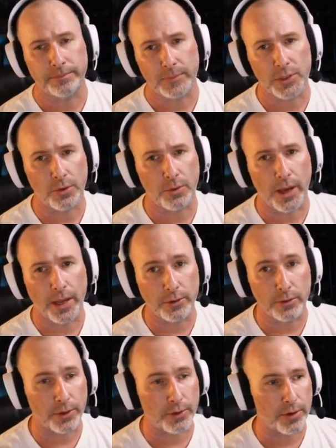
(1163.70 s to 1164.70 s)
So I
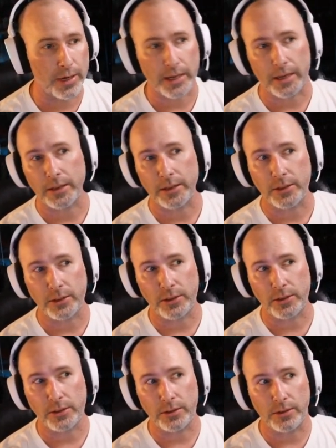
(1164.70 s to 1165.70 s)
do agree.
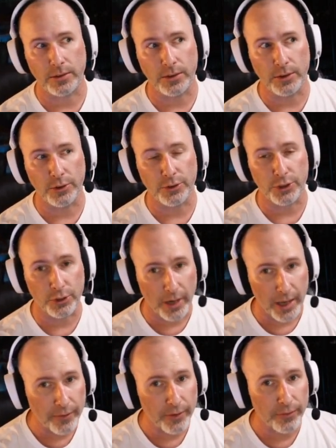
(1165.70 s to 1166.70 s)
You should
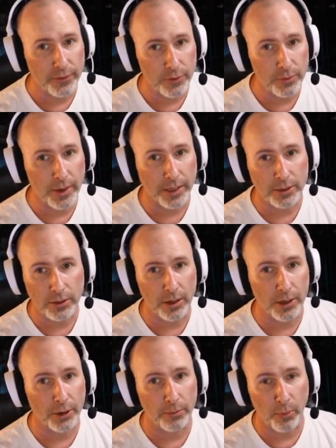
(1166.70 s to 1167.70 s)
have a few extra
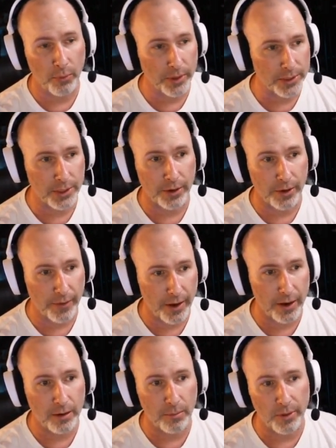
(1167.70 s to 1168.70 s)
100 points here or
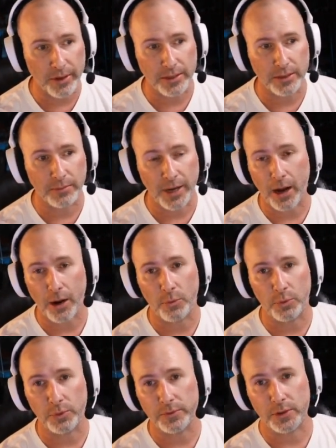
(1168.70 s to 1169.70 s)
there to bring some dire
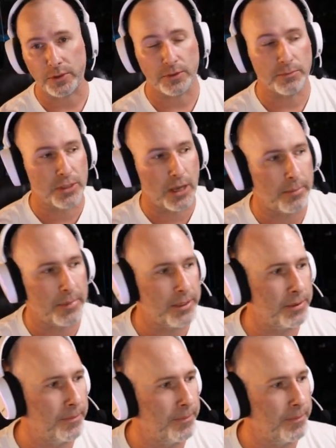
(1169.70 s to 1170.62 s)
wolves or some zombies.